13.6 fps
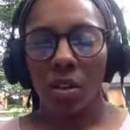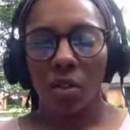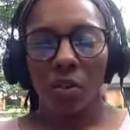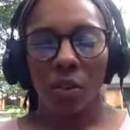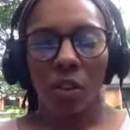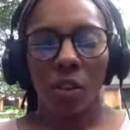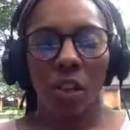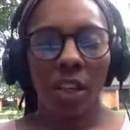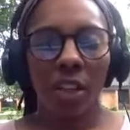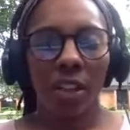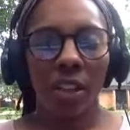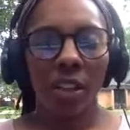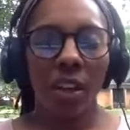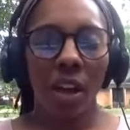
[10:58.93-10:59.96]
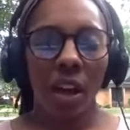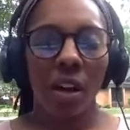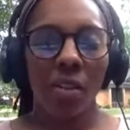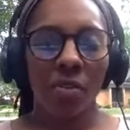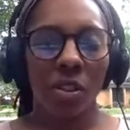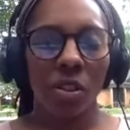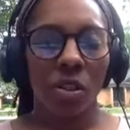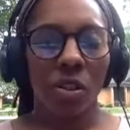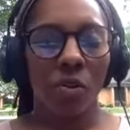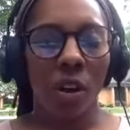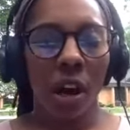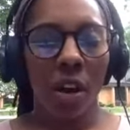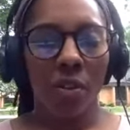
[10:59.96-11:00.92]
for your healing love to
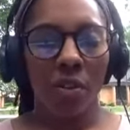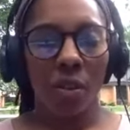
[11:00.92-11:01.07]
surround